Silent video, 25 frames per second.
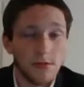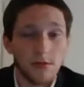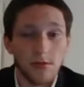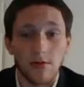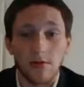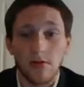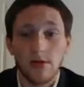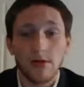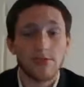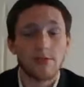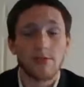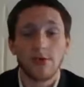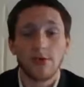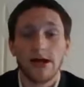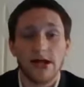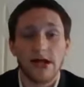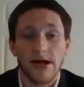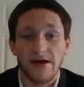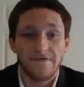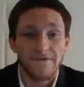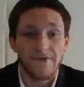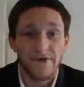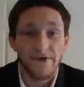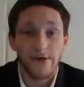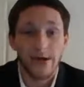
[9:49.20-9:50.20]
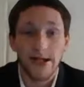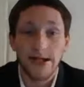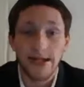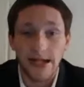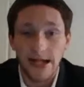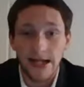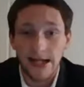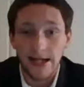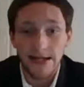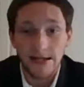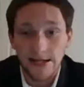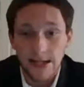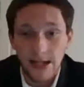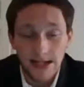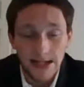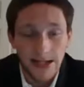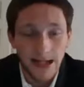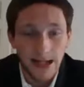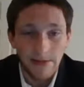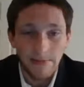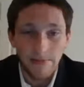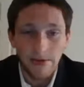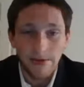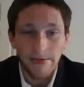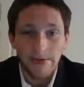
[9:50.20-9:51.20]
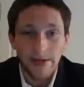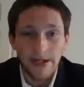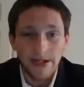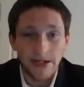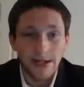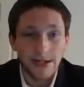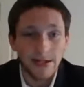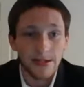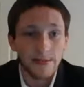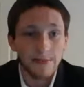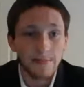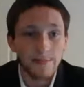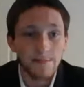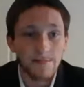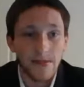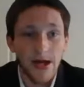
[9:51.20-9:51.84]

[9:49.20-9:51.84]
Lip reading: or whatever, I can't mimic it.